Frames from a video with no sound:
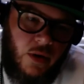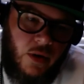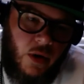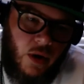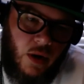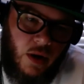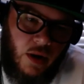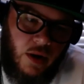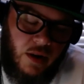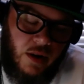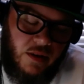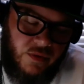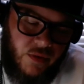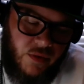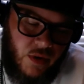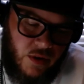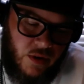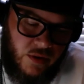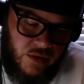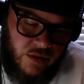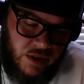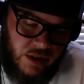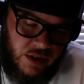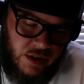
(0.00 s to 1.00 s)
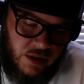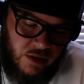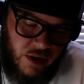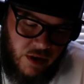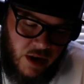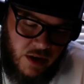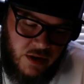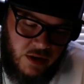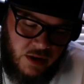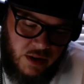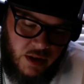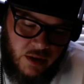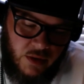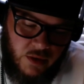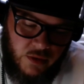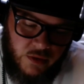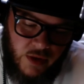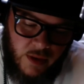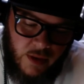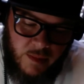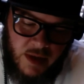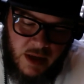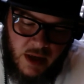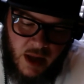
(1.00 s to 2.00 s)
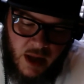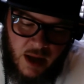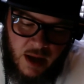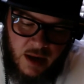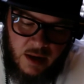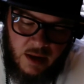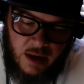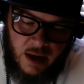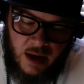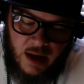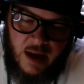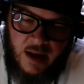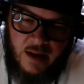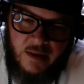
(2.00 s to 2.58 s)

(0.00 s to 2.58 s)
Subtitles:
as far as the curation goes. I mean, I have